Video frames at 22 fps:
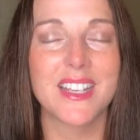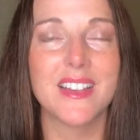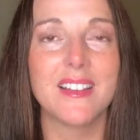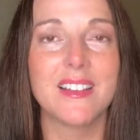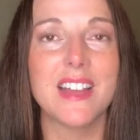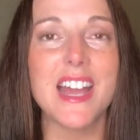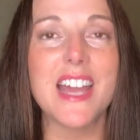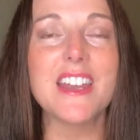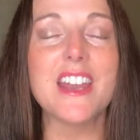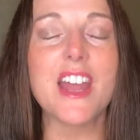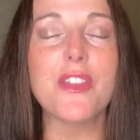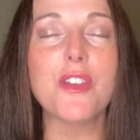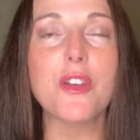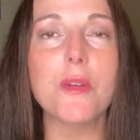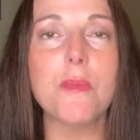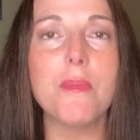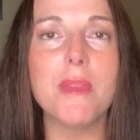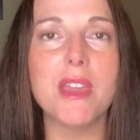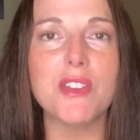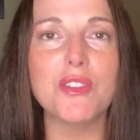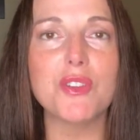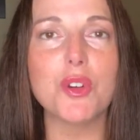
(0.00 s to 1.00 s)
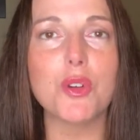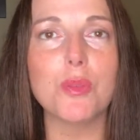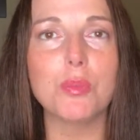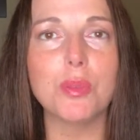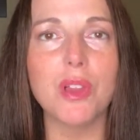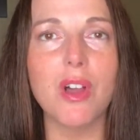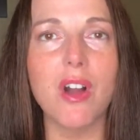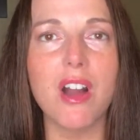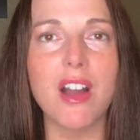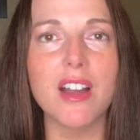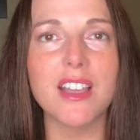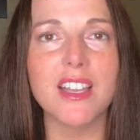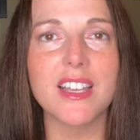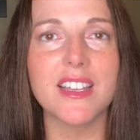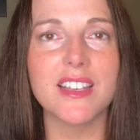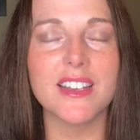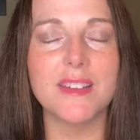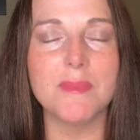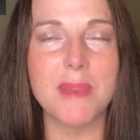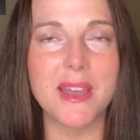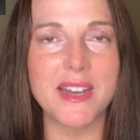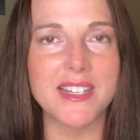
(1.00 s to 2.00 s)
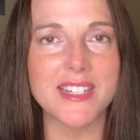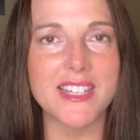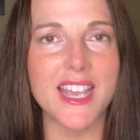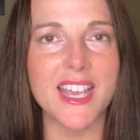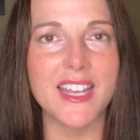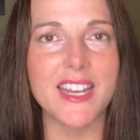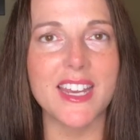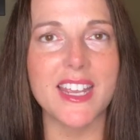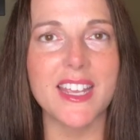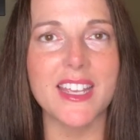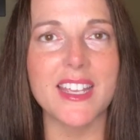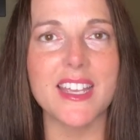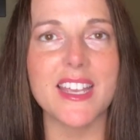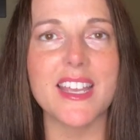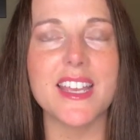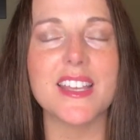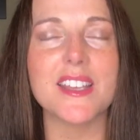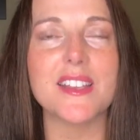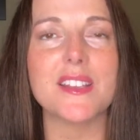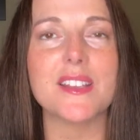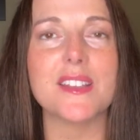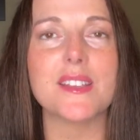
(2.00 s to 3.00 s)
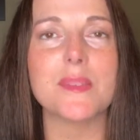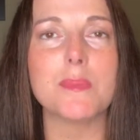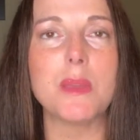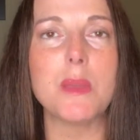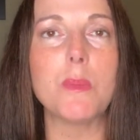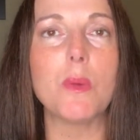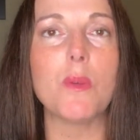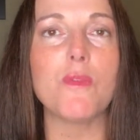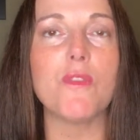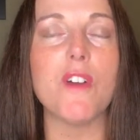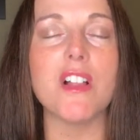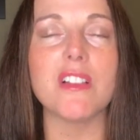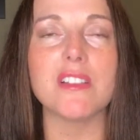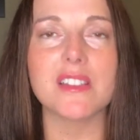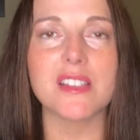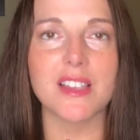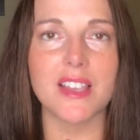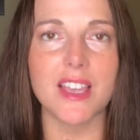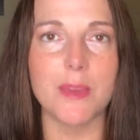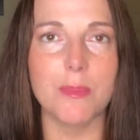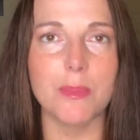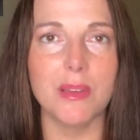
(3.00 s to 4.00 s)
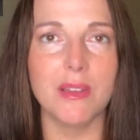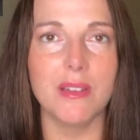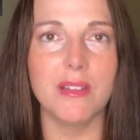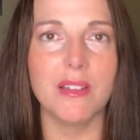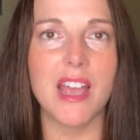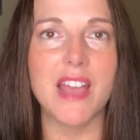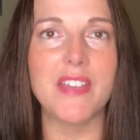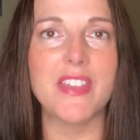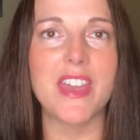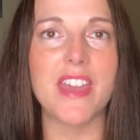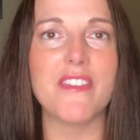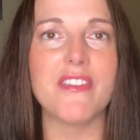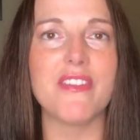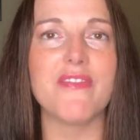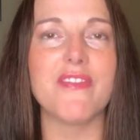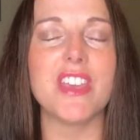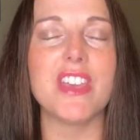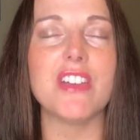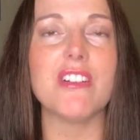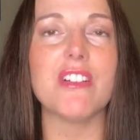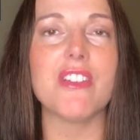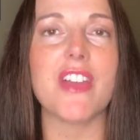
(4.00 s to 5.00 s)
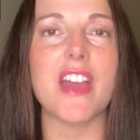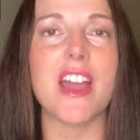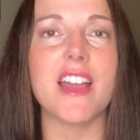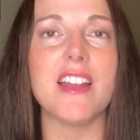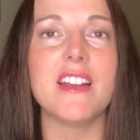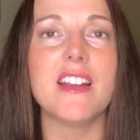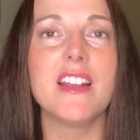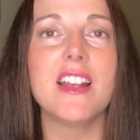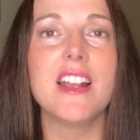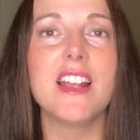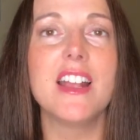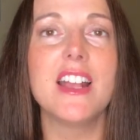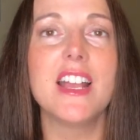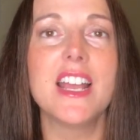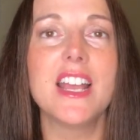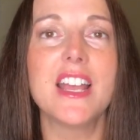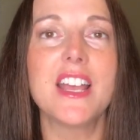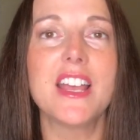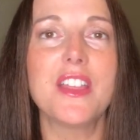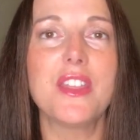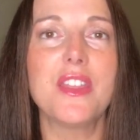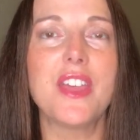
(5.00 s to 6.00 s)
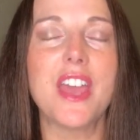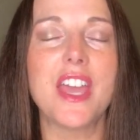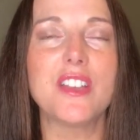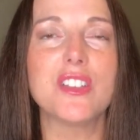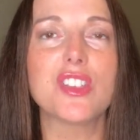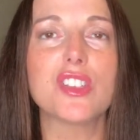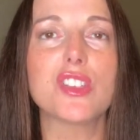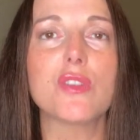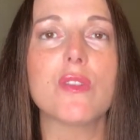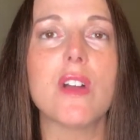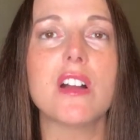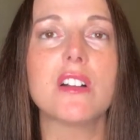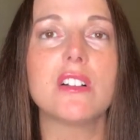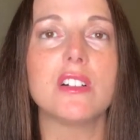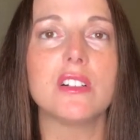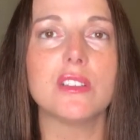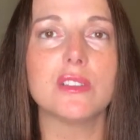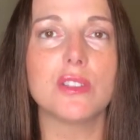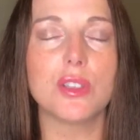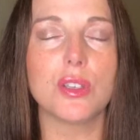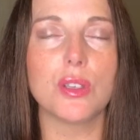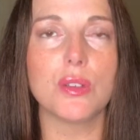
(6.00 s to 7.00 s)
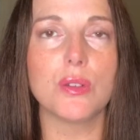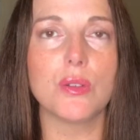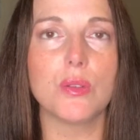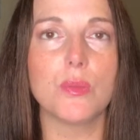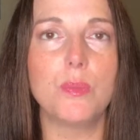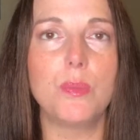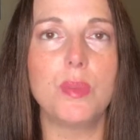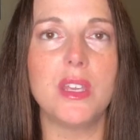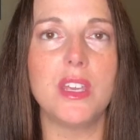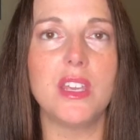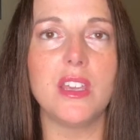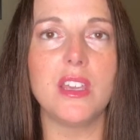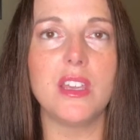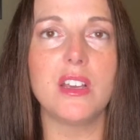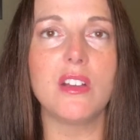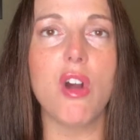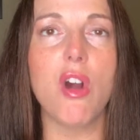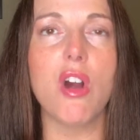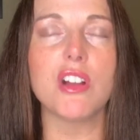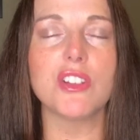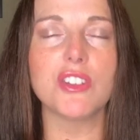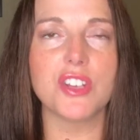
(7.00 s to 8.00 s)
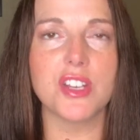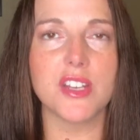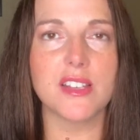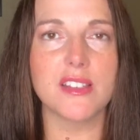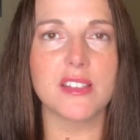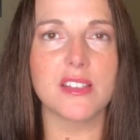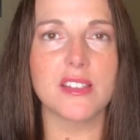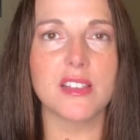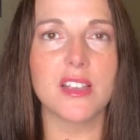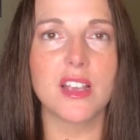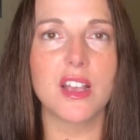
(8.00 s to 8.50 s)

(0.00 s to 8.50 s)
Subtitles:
Another major block in meditating is people fall asleep and they feel that they struggle to be conscious.